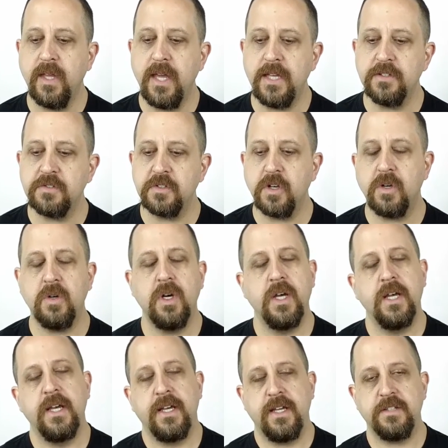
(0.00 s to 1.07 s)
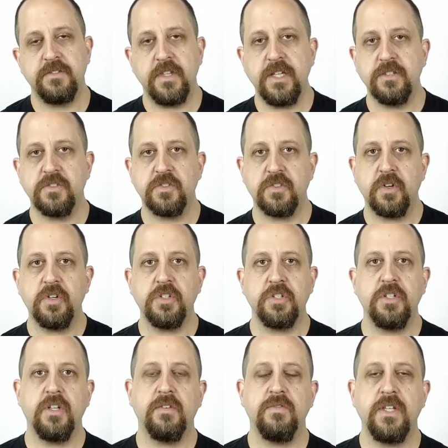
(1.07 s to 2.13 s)
And so it's the
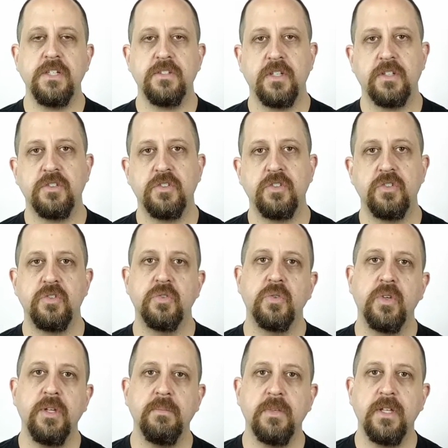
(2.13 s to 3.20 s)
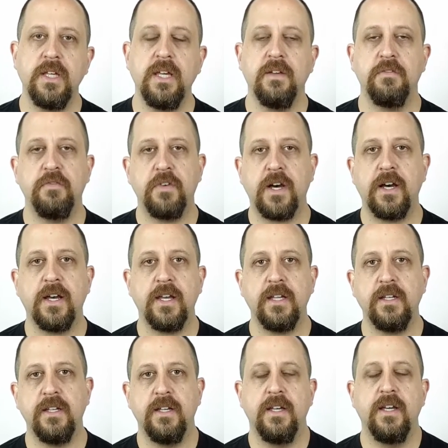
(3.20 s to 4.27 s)
insertion of these extremely
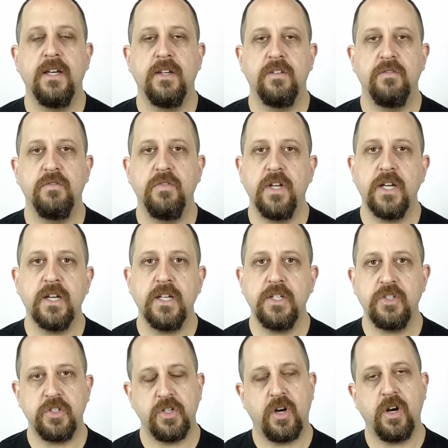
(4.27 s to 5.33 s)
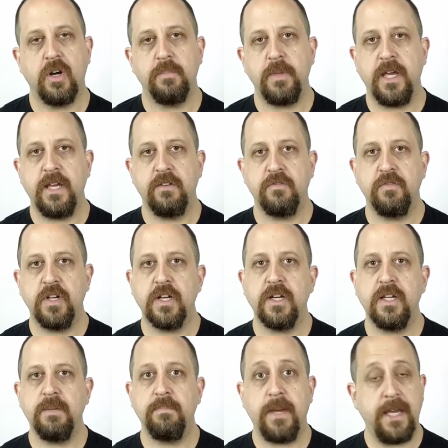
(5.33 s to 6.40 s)
fine, very sharp, and
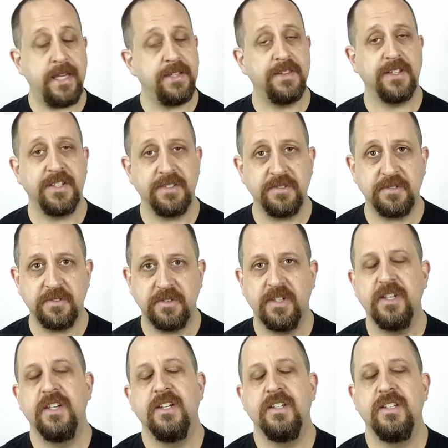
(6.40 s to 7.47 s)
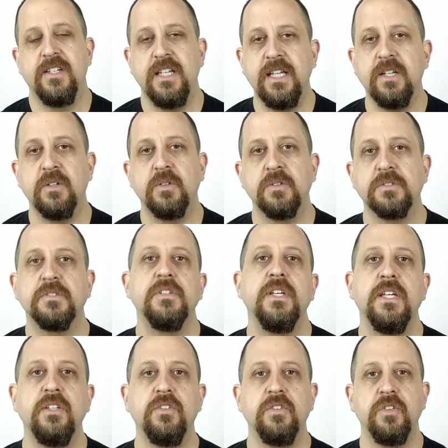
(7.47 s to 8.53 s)
very painless needles
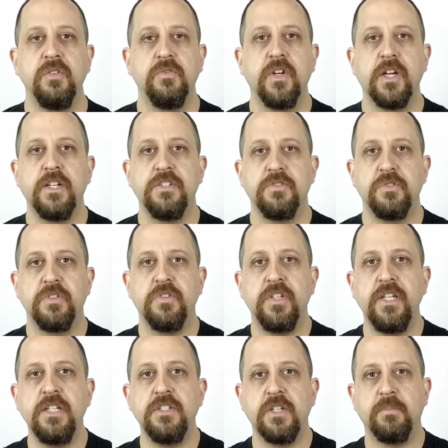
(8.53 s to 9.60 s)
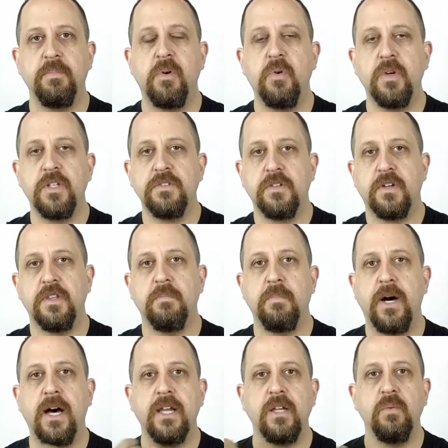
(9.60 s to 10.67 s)
into very strategic points on the
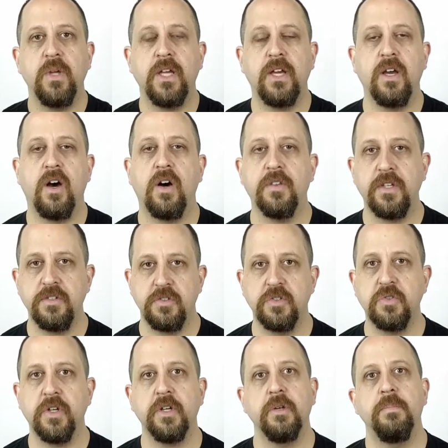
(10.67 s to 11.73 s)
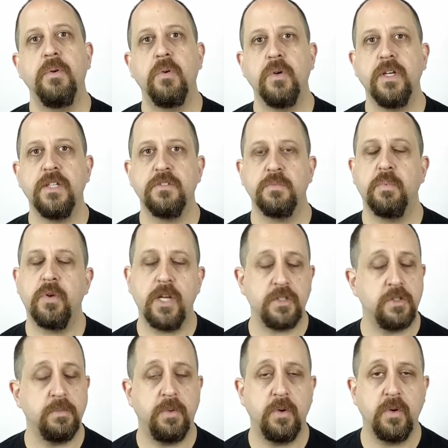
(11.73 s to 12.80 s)
body. We can call these trigger points,
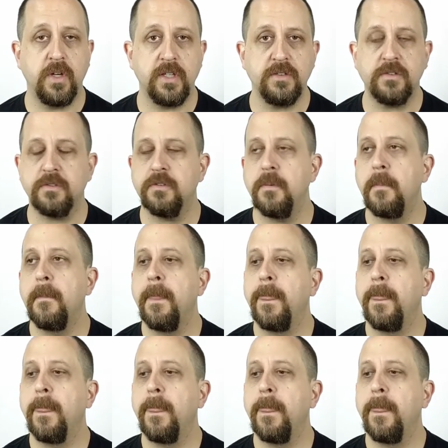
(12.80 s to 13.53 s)
pressure points.